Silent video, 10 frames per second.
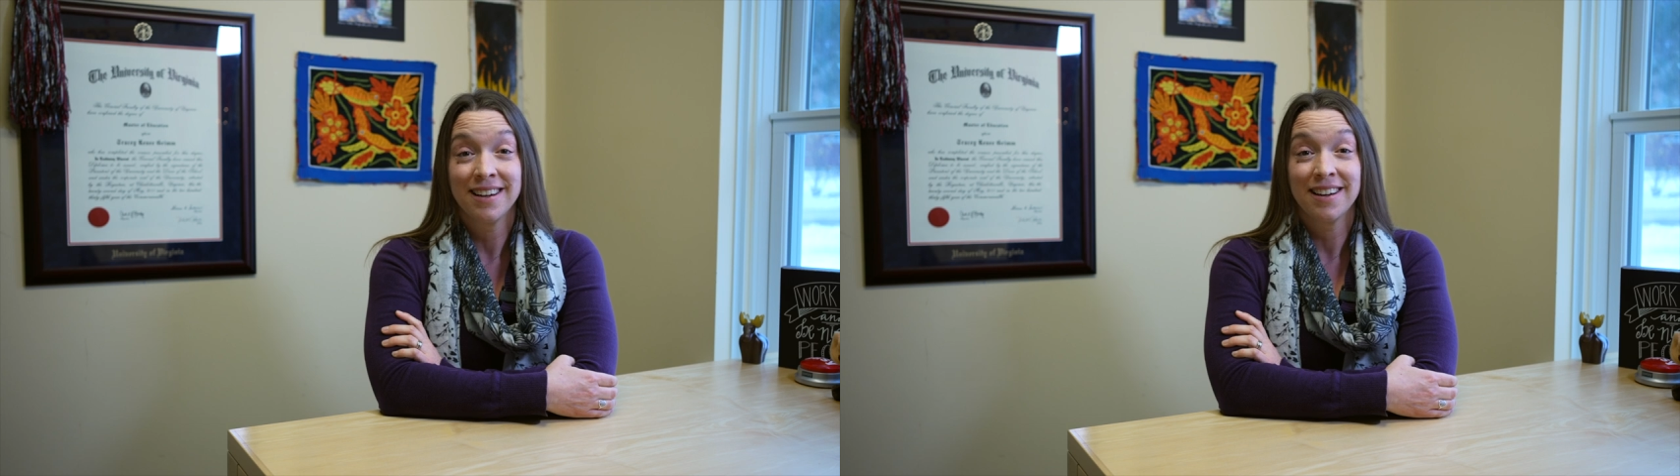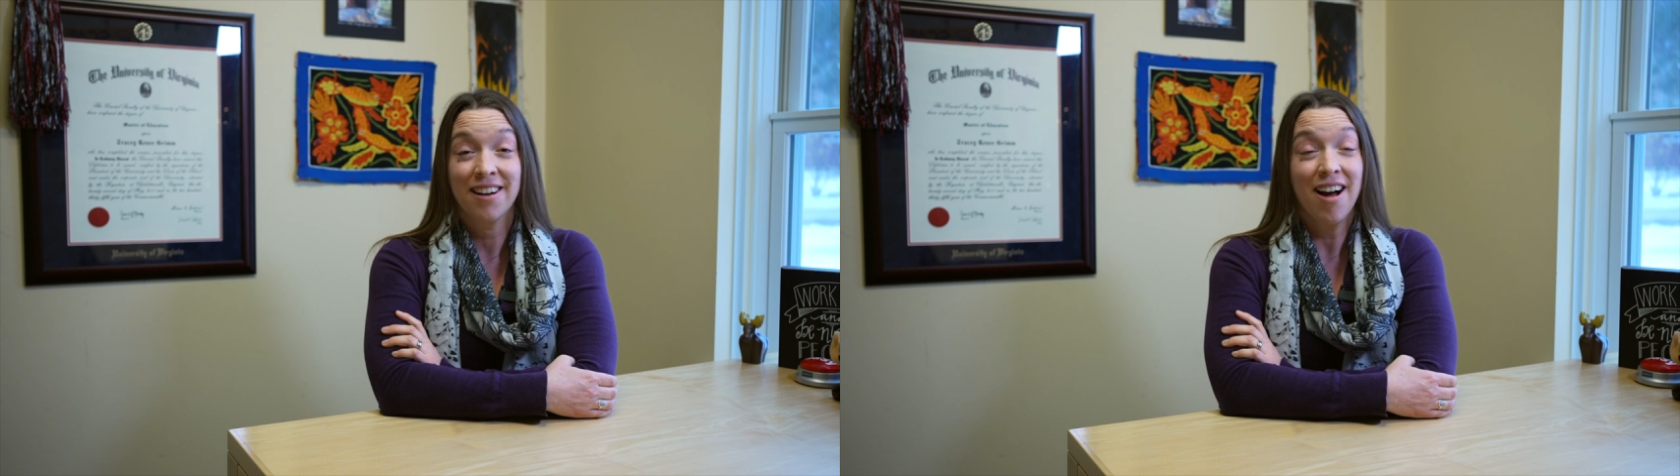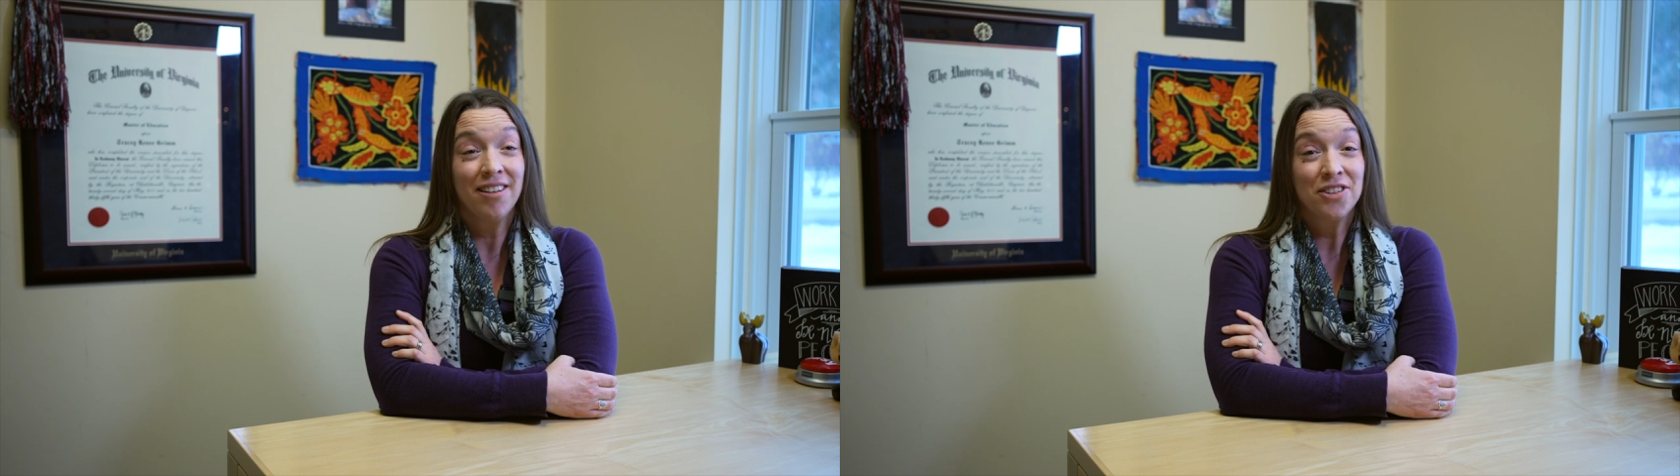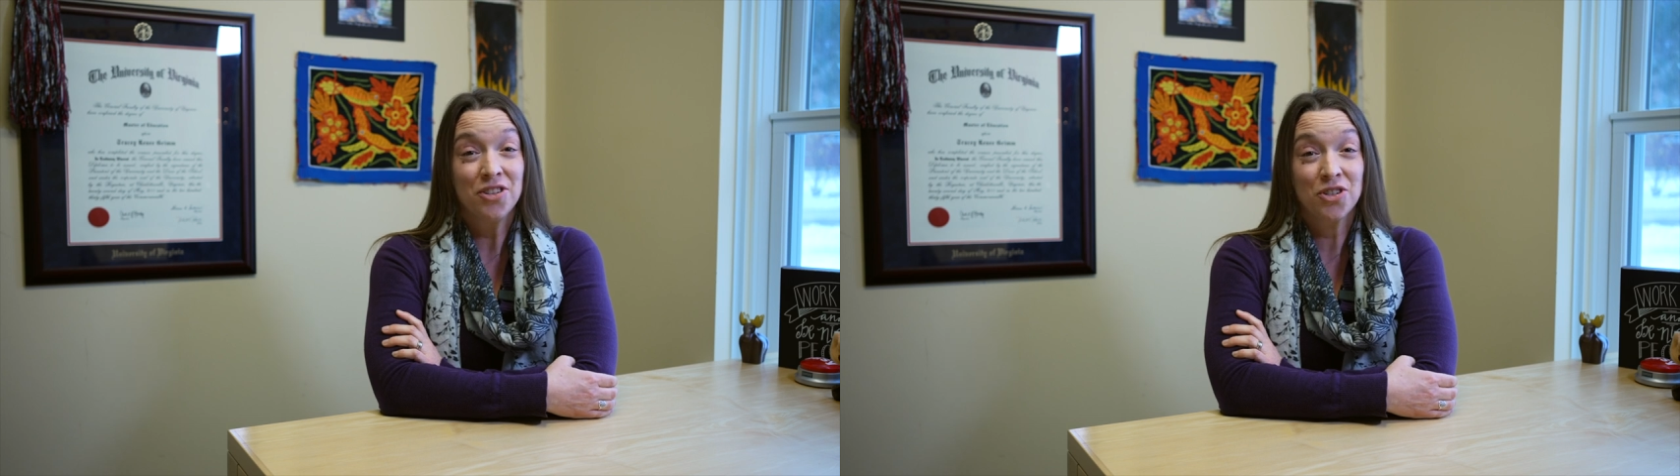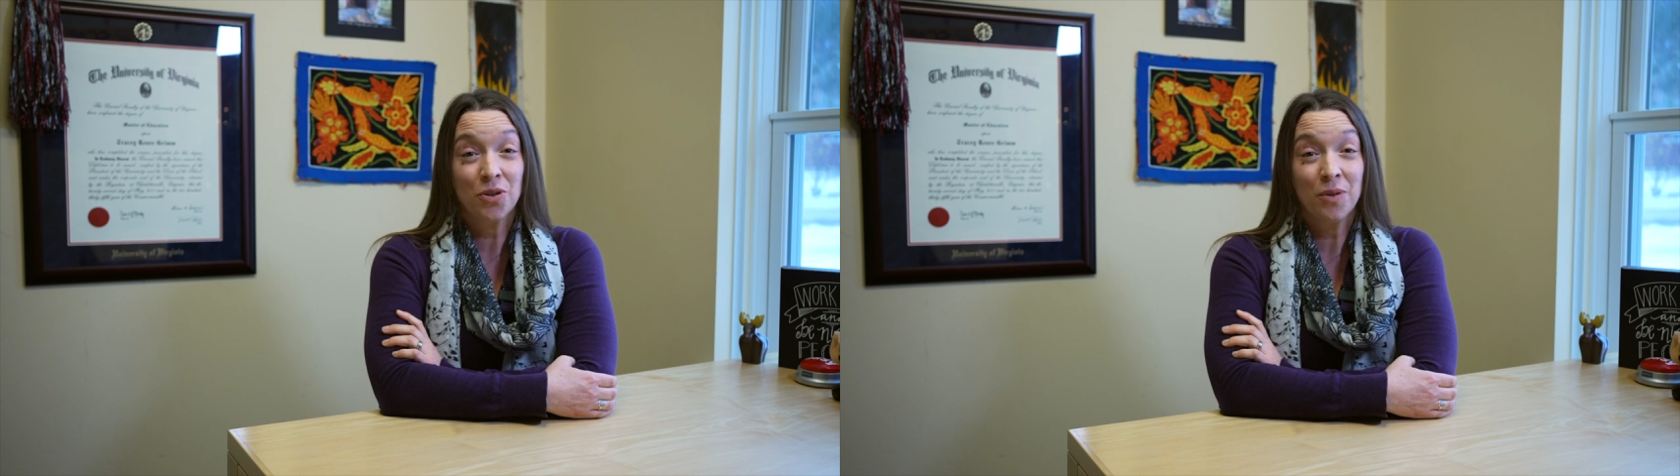college
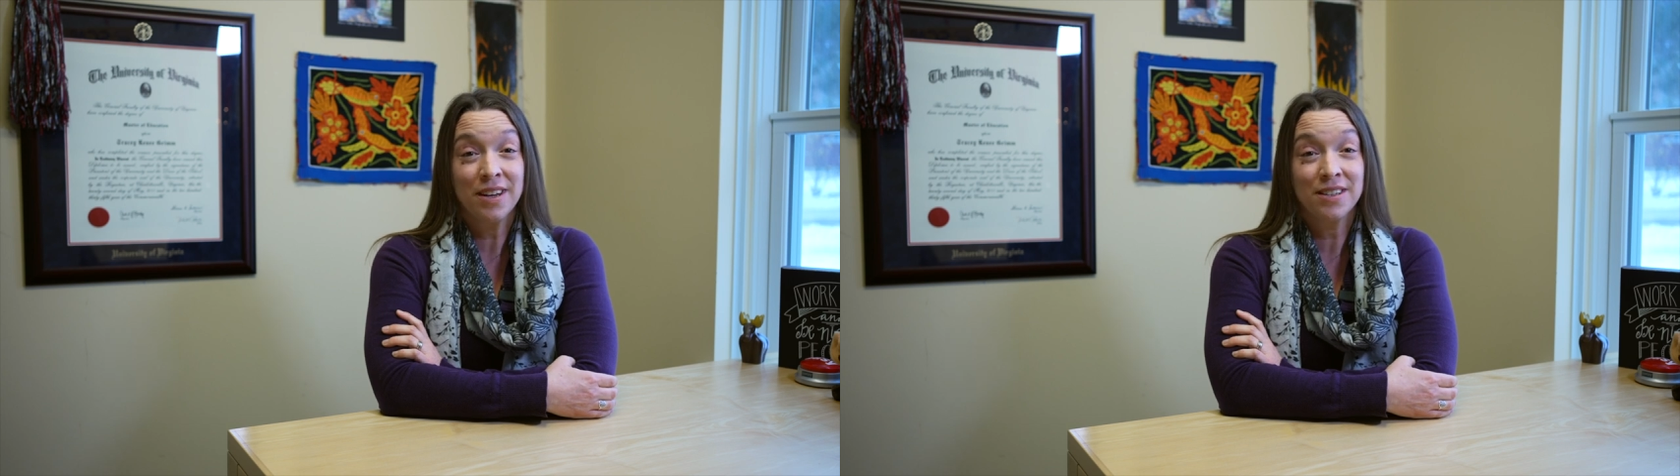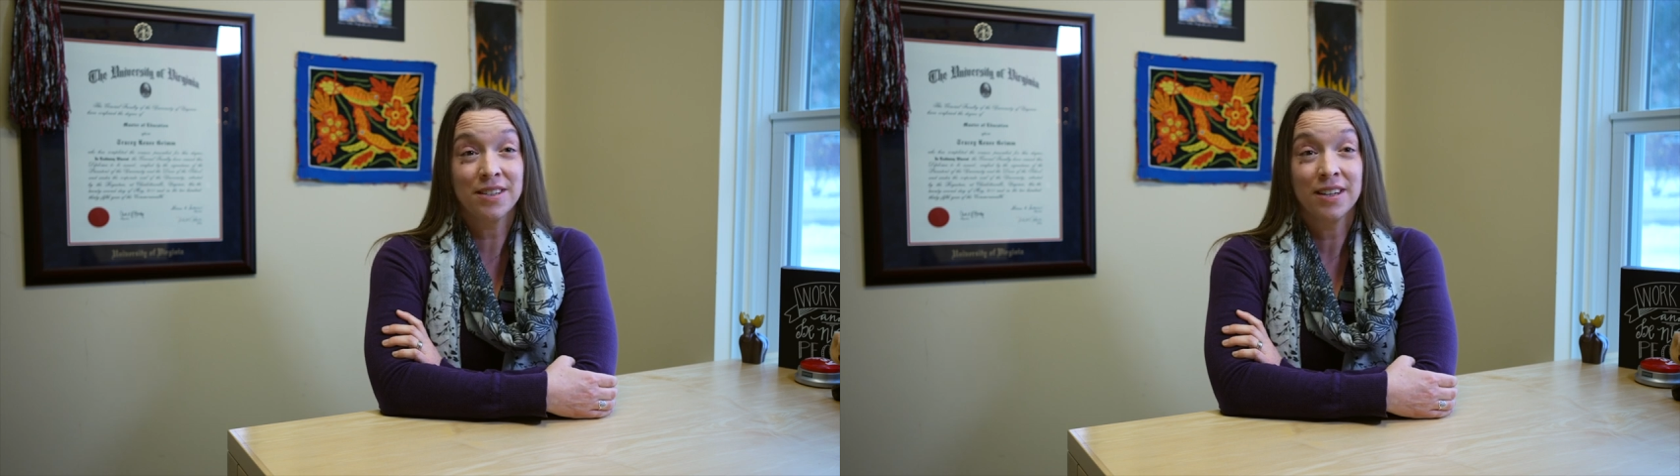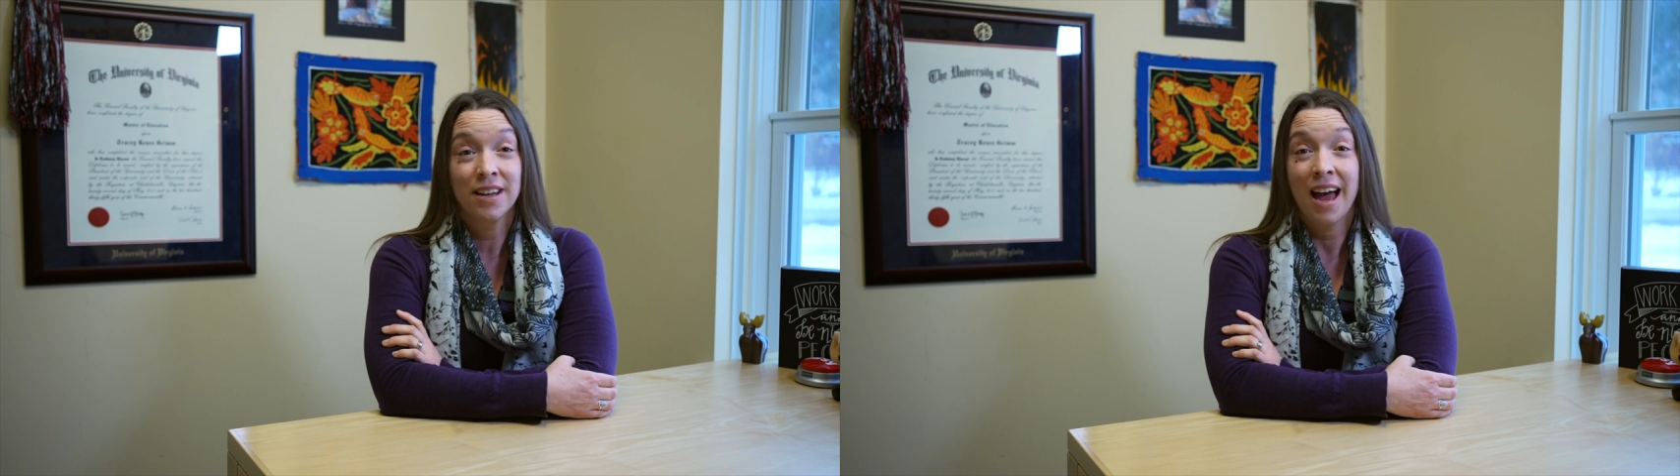choice,